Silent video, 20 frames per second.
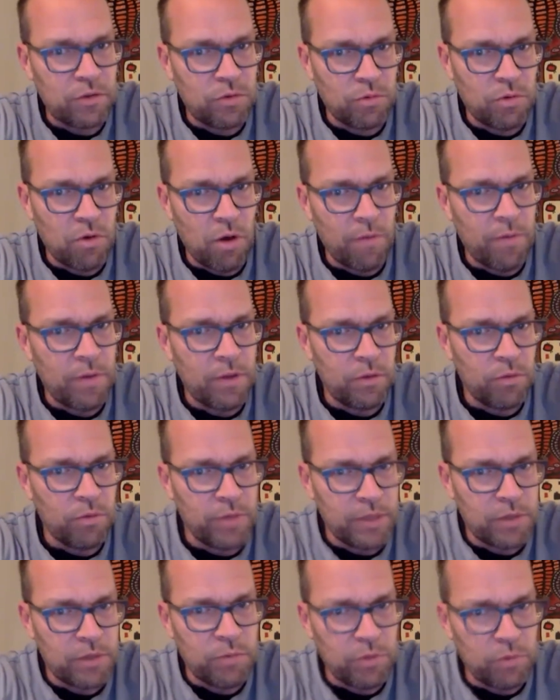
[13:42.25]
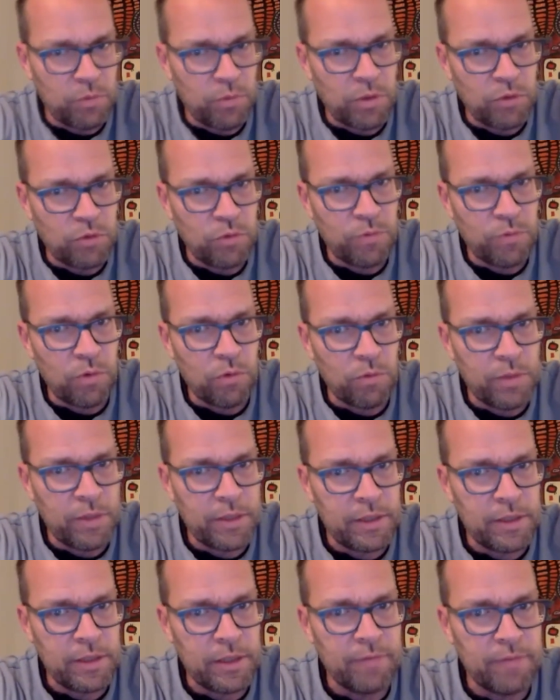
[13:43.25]
to cover the risk with what you've
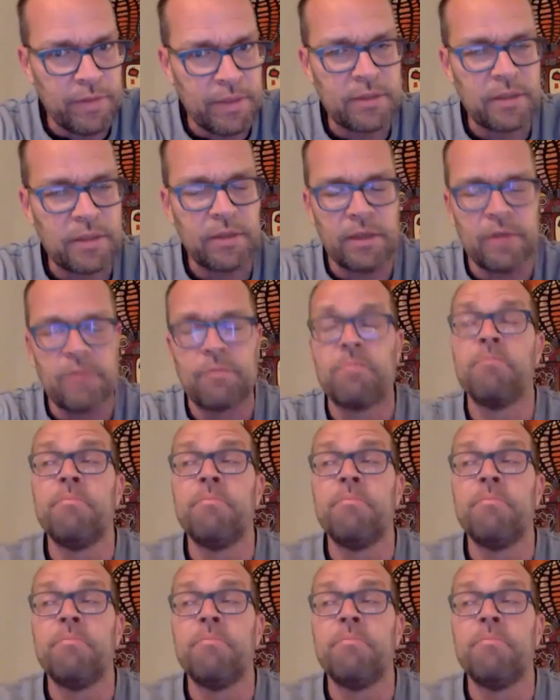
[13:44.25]
already invested in.